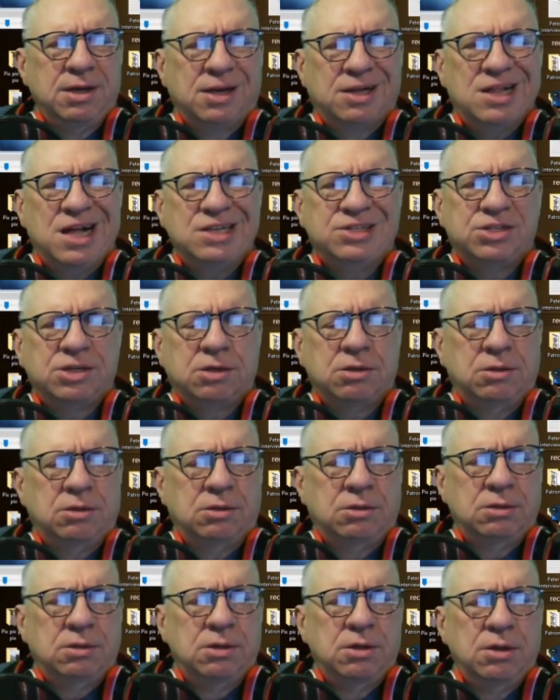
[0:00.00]

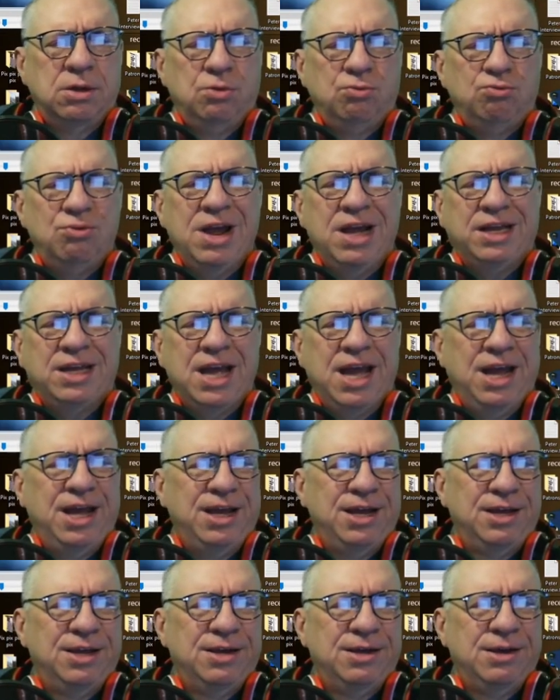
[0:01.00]
classical,
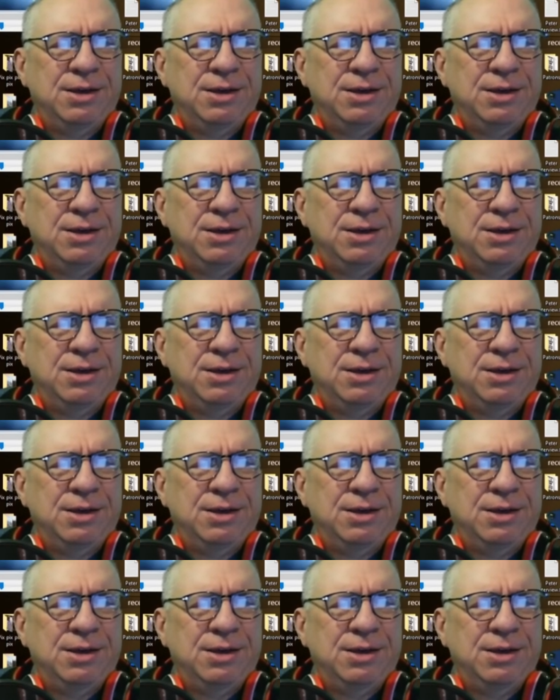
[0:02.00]
reggae,